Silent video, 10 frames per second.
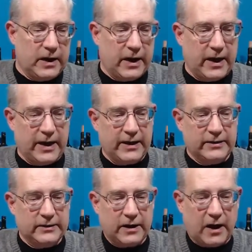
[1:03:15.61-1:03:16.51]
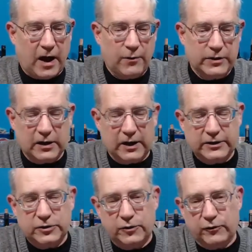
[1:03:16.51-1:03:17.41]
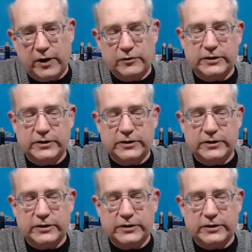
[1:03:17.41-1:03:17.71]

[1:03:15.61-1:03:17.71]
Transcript: And I would get like 2 or 3 hours.